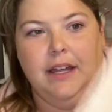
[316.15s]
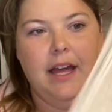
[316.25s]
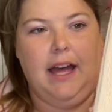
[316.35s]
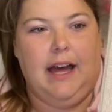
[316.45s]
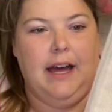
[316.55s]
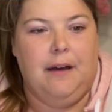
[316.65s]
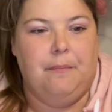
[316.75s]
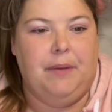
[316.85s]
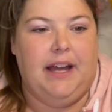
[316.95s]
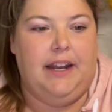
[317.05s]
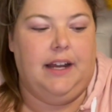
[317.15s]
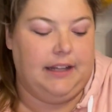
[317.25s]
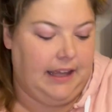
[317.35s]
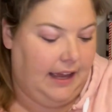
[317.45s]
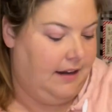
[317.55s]
Um, but
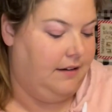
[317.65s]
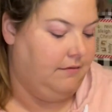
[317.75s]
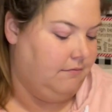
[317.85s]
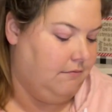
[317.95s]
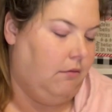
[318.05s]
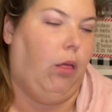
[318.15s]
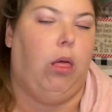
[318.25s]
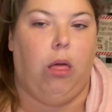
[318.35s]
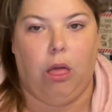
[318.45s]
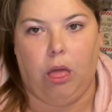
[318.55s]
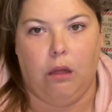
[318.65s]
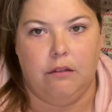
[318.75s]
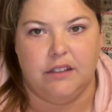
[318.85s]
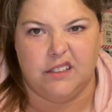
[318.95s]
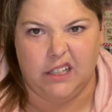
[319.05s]
again, oh,
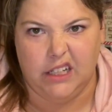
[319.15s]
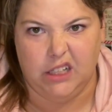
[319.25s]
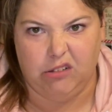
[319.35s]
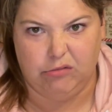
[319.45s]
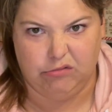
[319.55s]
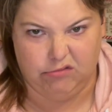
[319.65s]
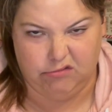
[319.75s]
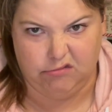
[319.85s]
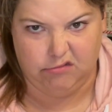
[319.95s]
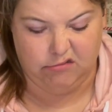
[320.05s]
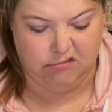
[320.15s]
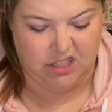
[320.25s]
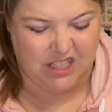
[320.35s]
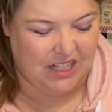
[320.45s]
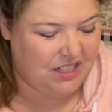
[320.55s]
this linen.
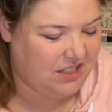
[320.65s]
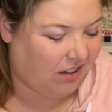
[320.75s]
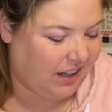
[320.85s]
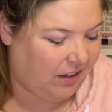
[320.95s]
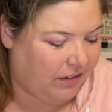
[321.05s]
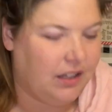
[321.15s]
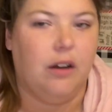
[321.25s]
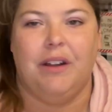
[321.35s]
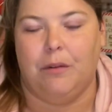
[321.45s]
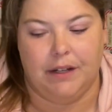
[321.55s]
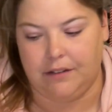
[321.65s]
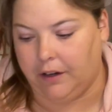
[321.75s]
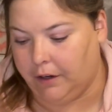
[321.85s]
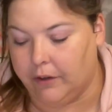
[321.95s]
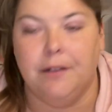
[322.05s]
Should I just start it over? No, I don't want to start
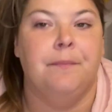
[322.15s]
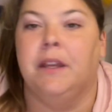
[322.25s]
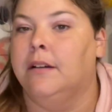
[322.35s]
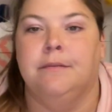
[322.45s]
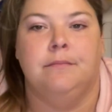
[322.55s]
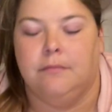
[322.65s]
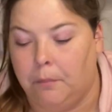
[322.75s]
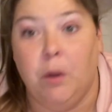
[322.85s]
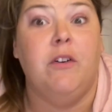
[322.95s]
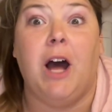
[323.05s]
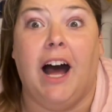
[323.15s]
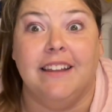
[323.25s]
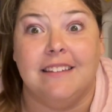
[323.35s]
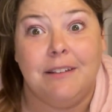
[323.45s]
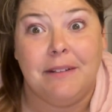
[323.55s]
it over. Moving on,
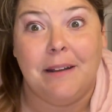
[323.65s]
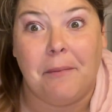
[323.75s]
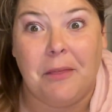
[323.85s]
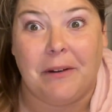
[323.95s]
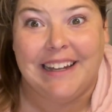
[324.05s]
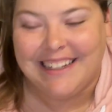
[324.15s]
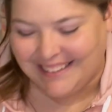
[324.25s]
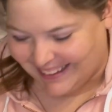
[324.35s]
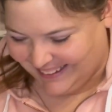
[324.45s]
let's see what number three is.